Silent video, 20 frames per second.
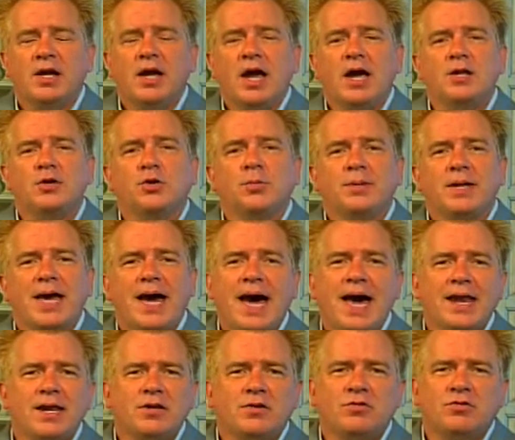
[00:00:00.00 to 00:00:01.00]
and you'll be
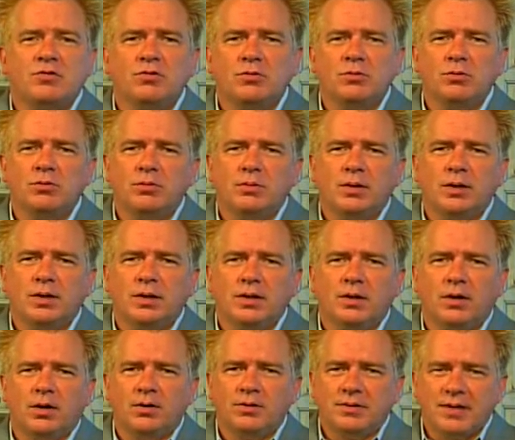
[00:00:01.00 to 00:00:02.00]
added to
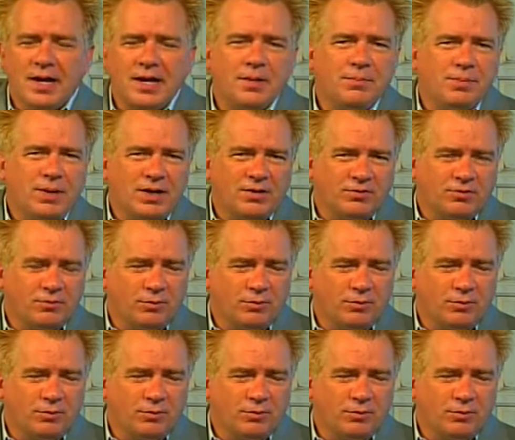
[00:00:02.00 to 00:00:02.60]
our database